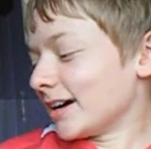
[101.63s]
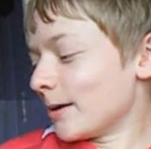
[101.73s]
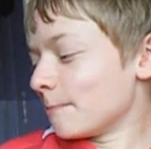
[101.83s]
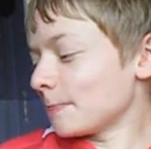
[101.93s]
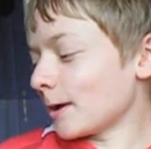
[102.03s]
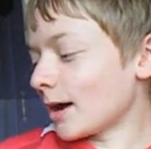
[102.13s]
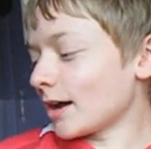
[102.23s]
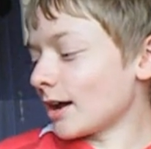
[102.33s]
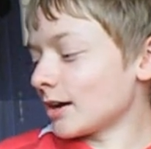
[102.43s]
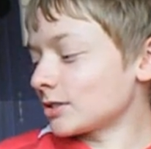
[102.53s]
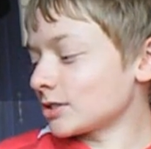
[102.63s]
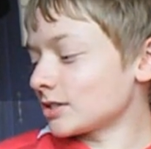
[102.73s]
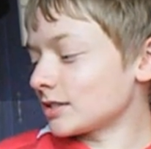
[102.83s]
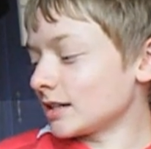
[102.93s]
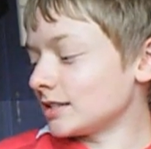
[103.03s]
Um, I, I
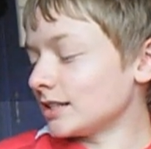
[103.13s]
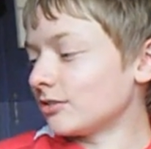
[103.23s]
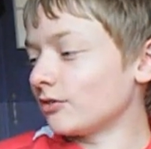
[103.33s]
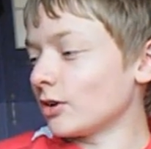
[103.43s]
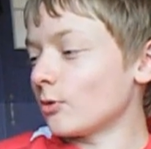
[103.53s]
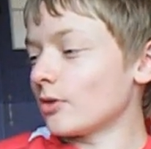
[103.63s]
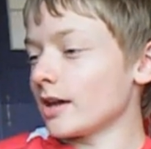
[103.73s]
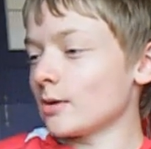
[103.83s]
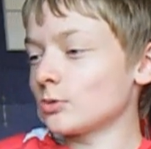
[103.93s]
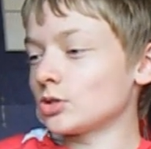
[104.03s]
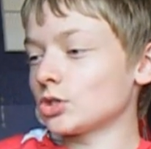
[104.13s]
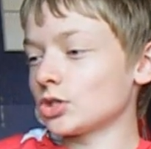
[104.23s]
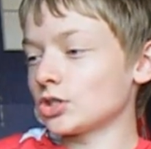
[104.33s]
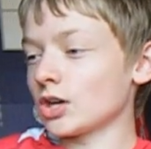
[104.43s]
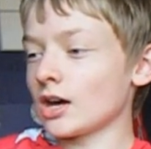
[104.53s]
just, I did feel that it was
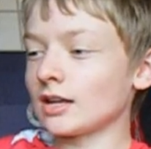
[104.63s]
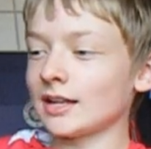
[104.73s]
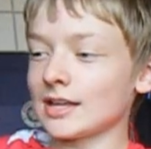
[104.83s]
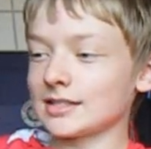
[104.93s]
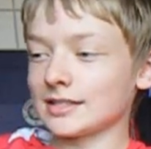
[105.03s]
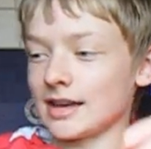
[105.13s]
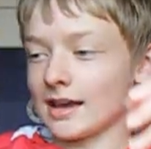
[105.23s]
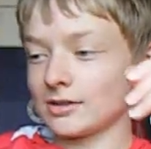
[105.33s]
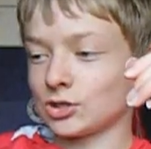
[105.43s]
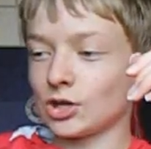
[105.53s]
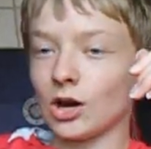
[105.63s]
just a let's get